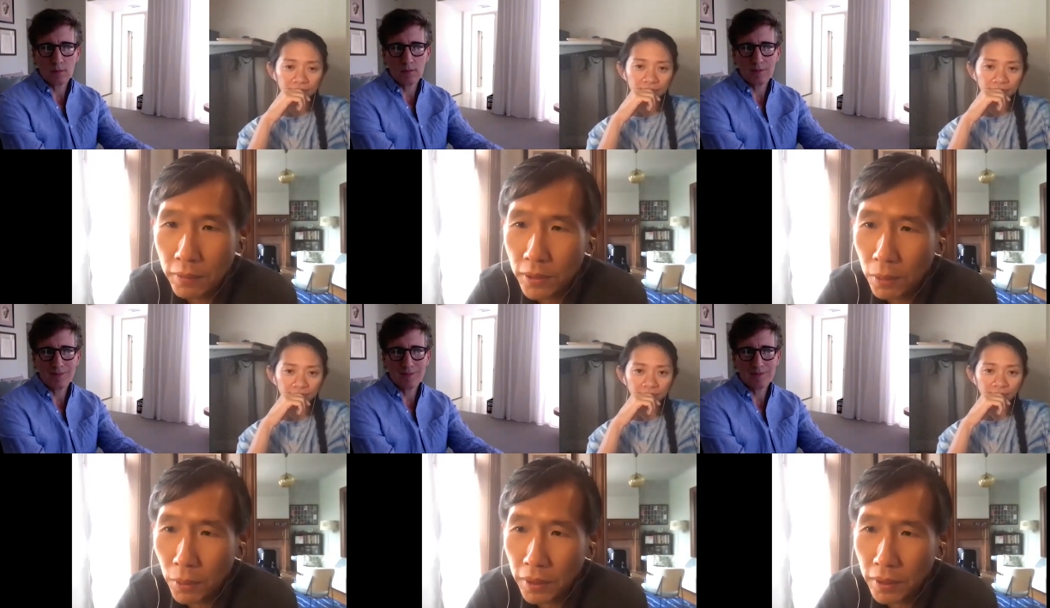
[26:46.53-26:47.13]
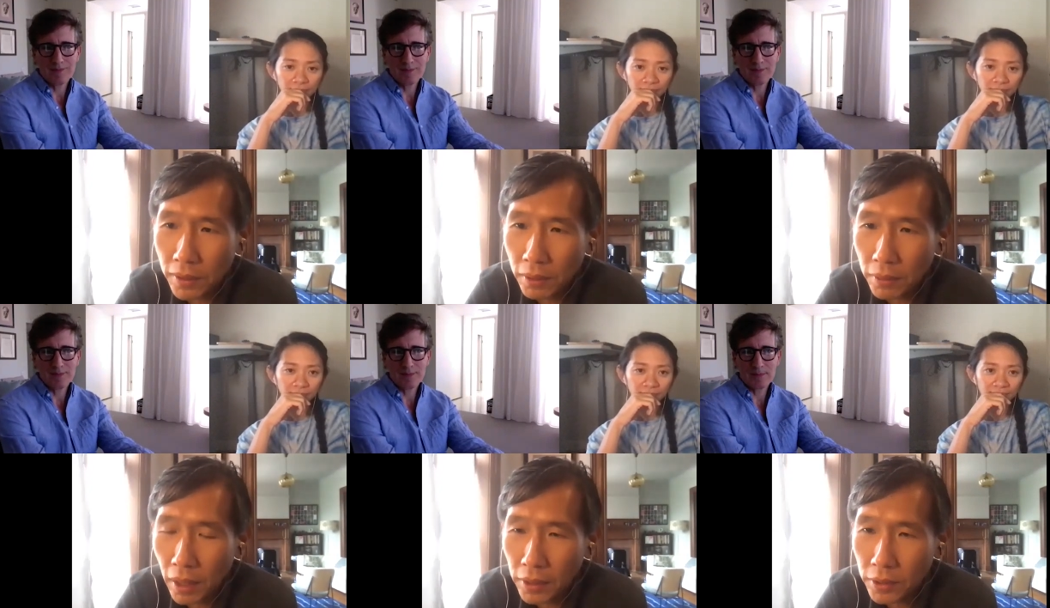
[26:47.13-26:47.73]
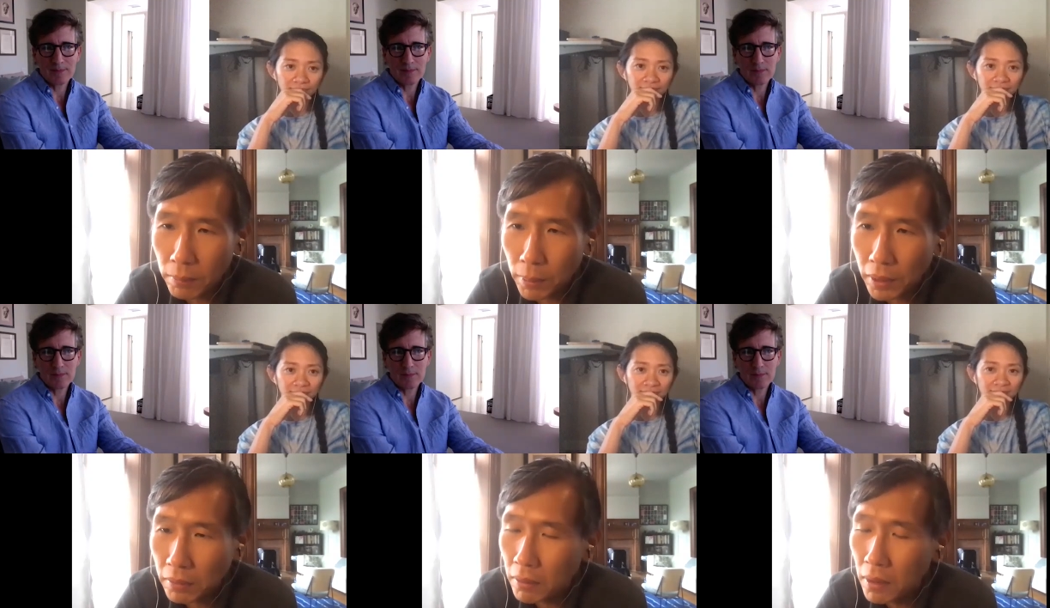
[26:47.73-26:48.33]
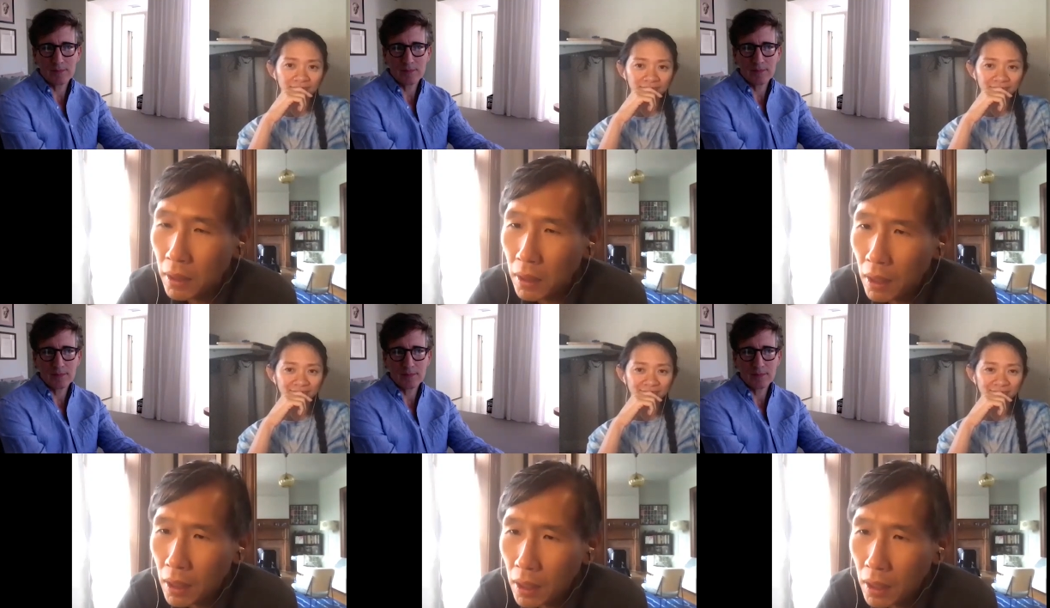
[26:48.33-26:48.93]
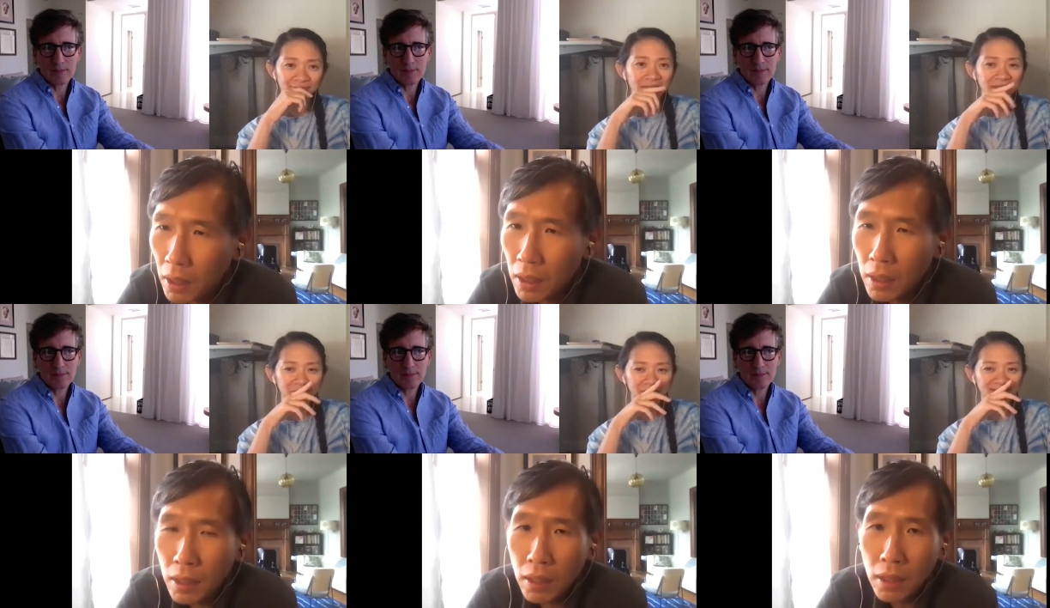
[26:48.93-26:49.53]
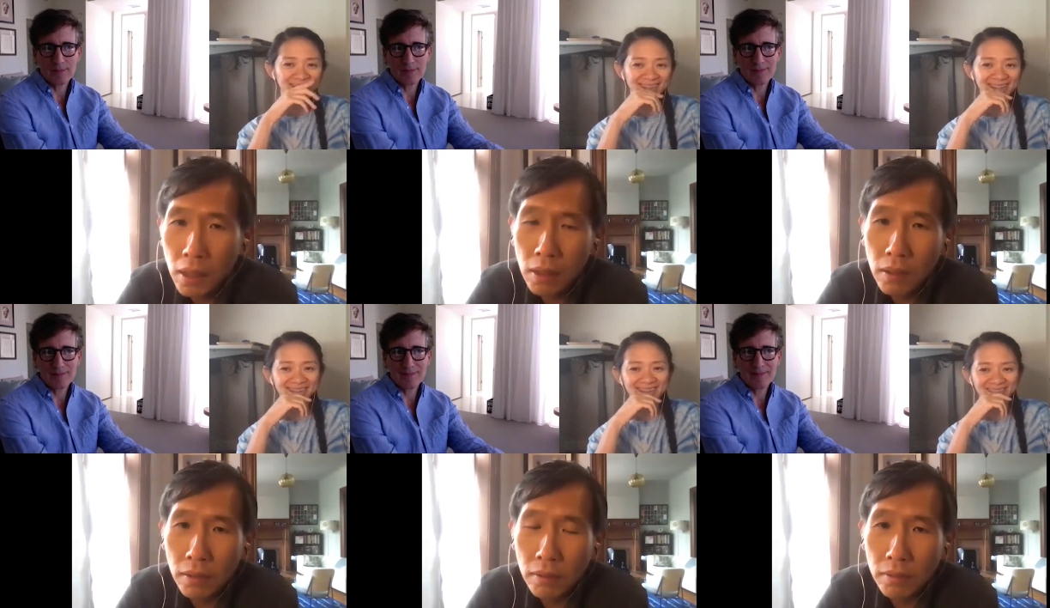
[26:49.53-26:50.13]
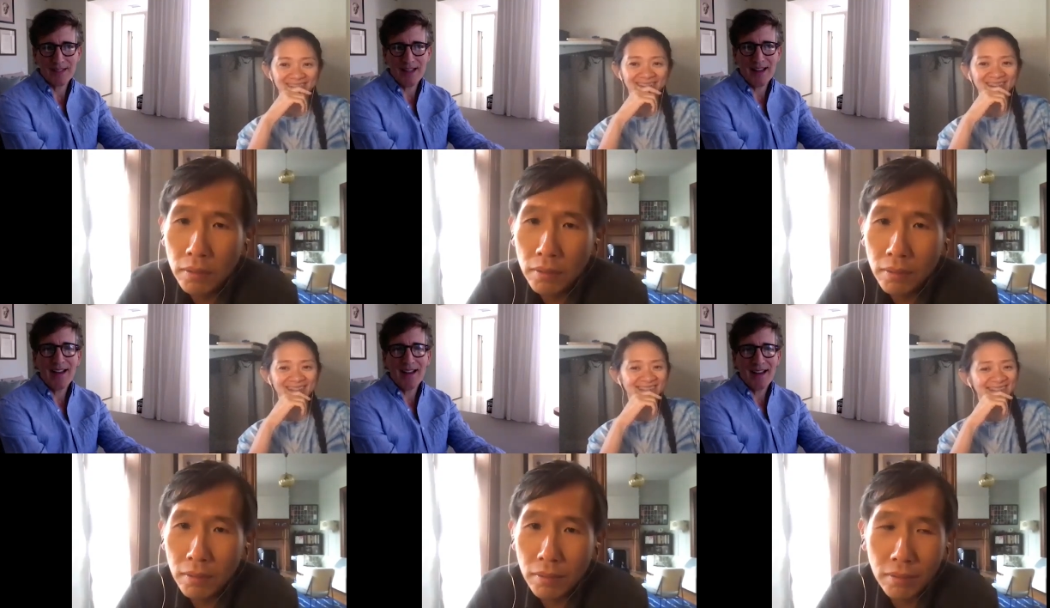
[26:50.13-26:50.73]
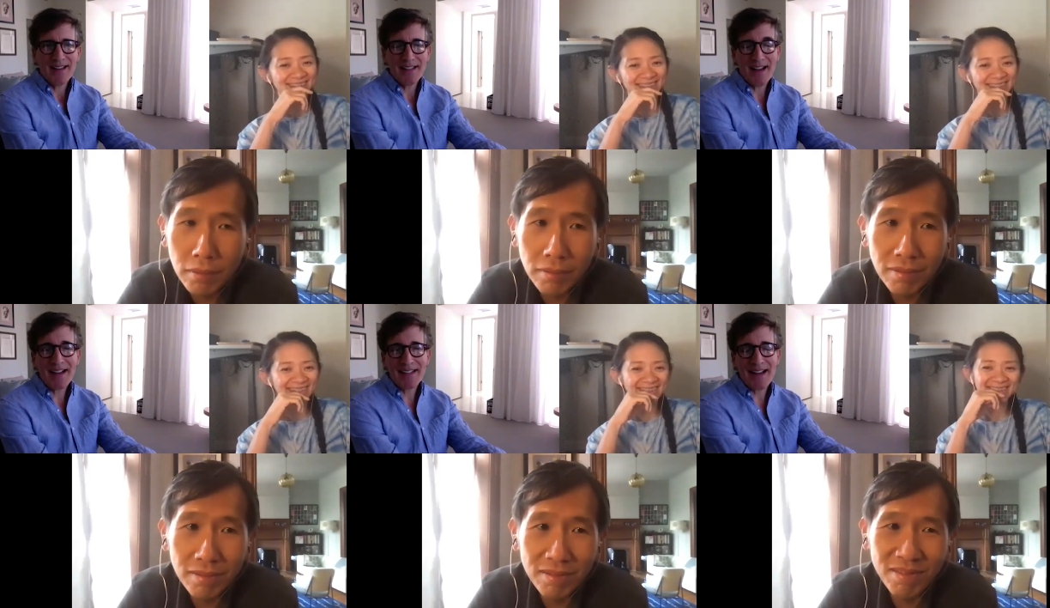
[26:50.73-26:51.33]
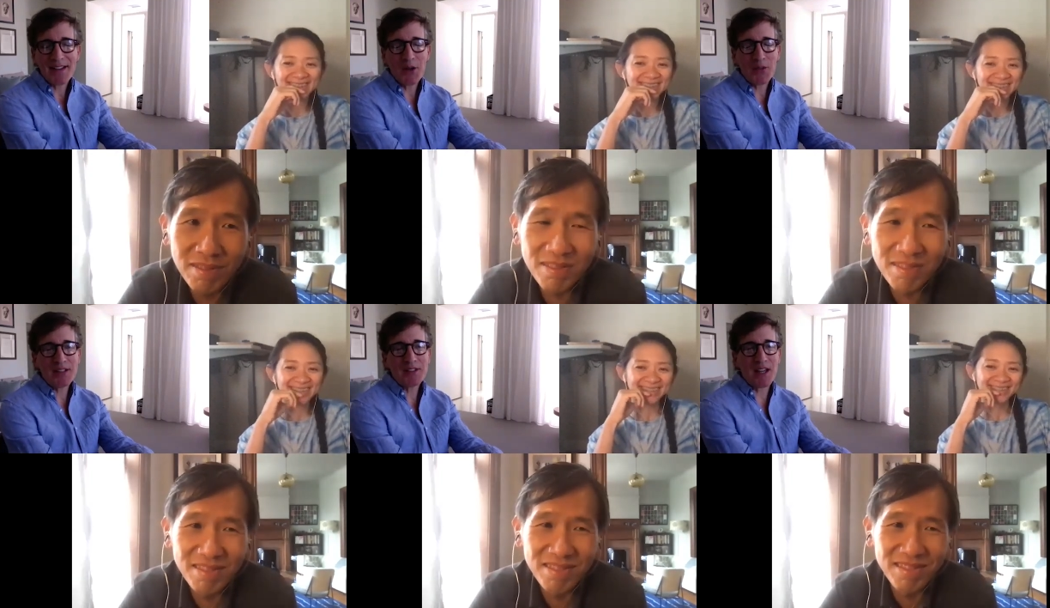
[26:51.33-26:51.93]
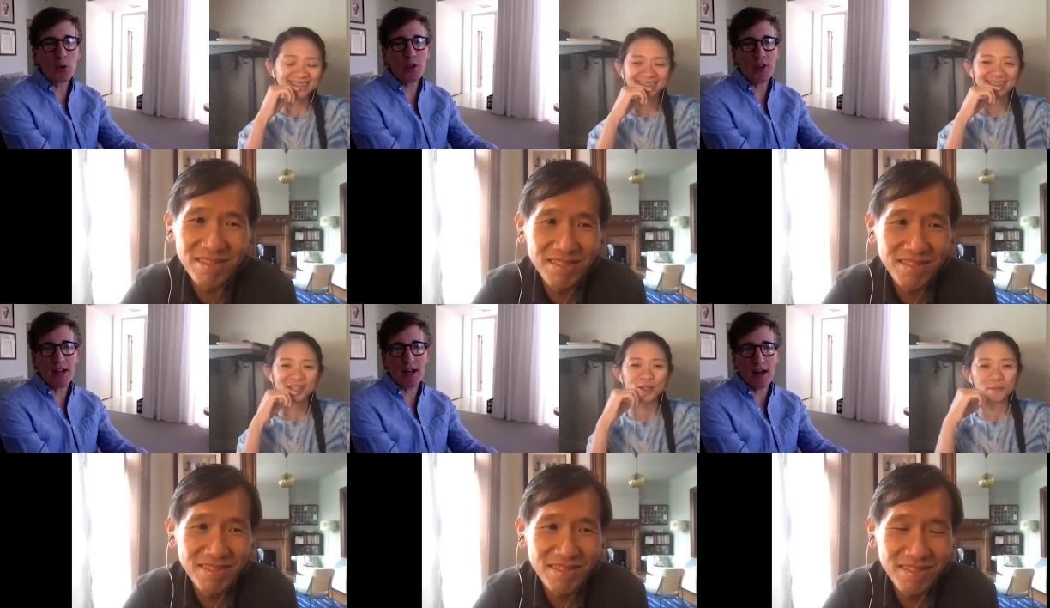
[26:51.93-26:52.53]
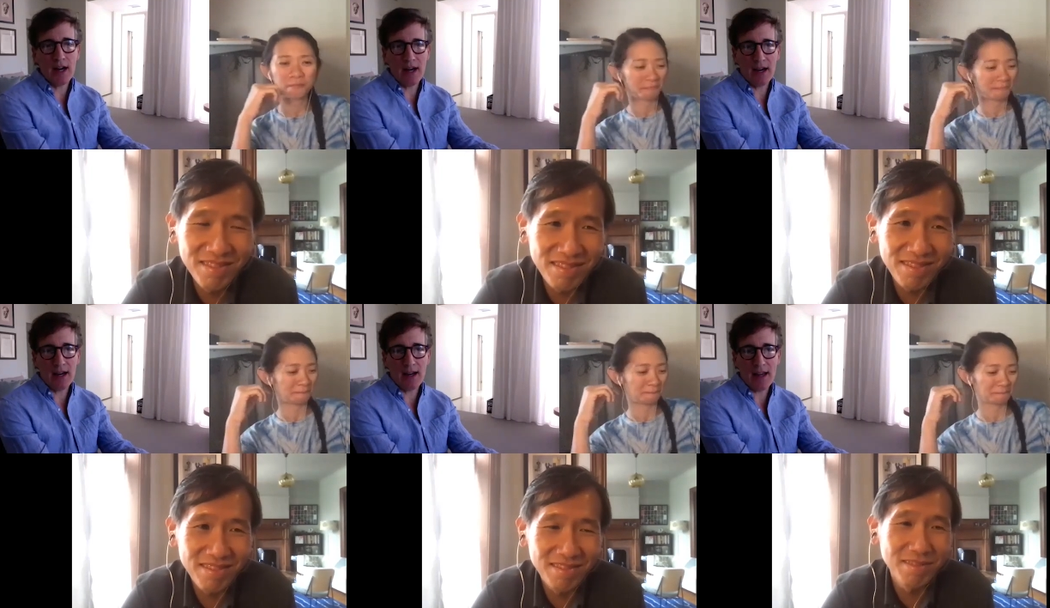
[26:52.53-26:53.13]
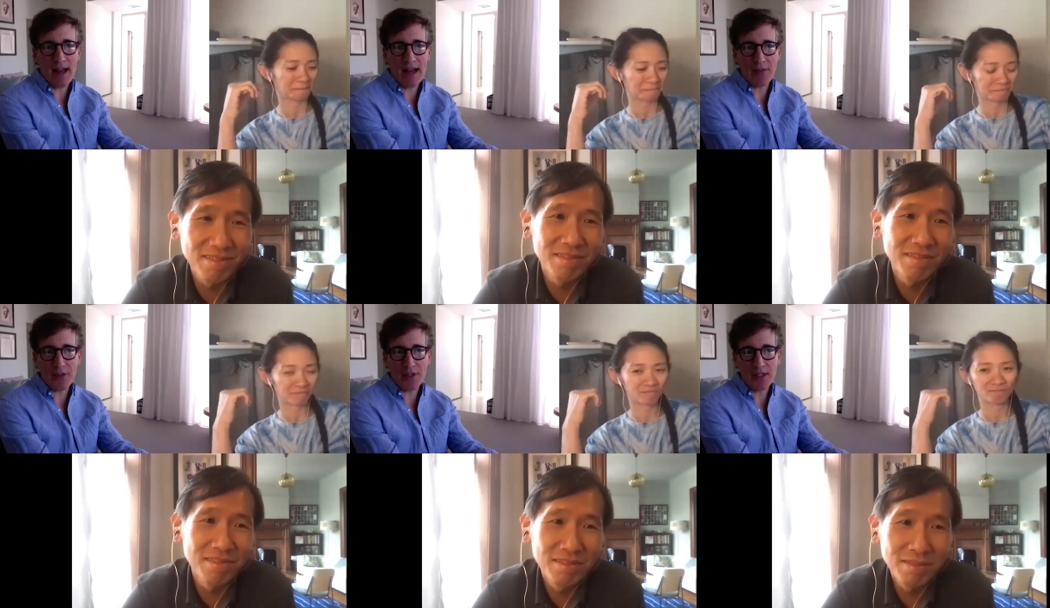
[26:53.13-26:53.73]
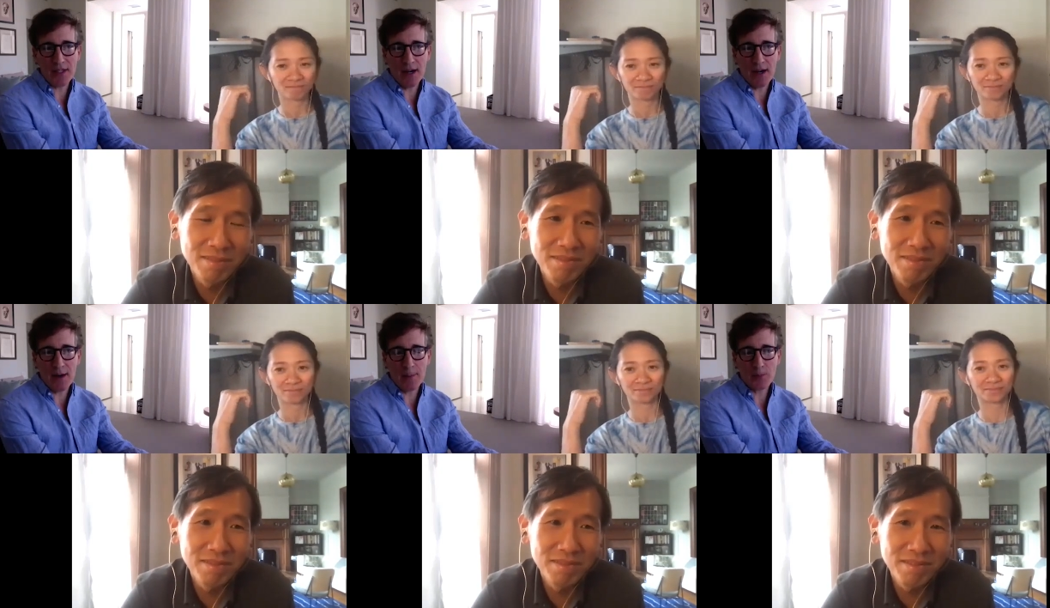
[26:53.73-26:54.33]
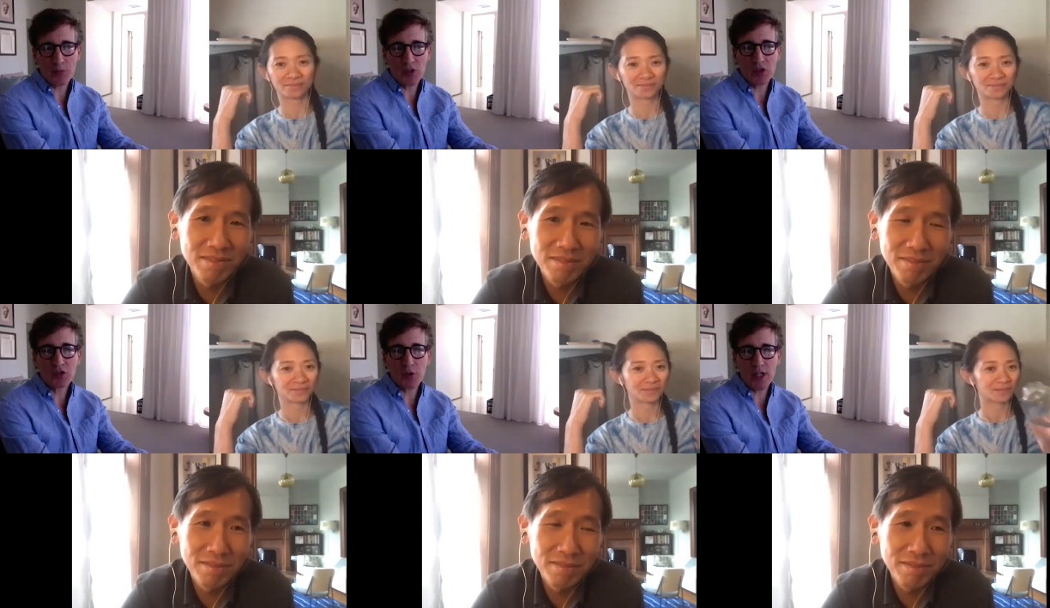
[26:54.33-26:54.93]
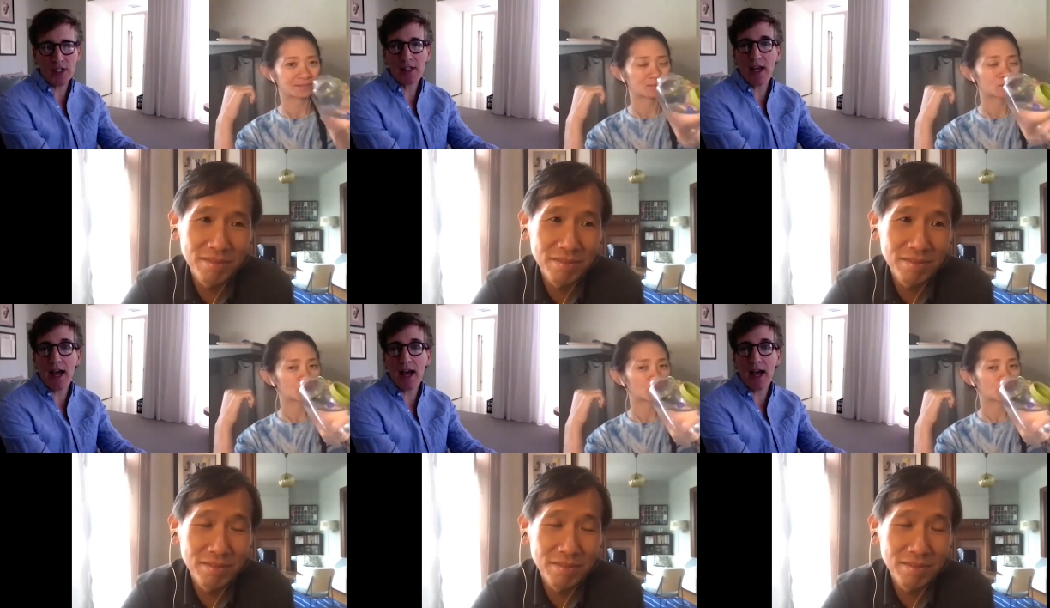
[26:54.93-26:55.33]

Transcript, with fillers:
Speaker 1: if so, what has their reaction been? Peter, I'll let you have that one.
Speaker 2: Yeah, yeah. No, they, they were there uh, at the, um, the screening,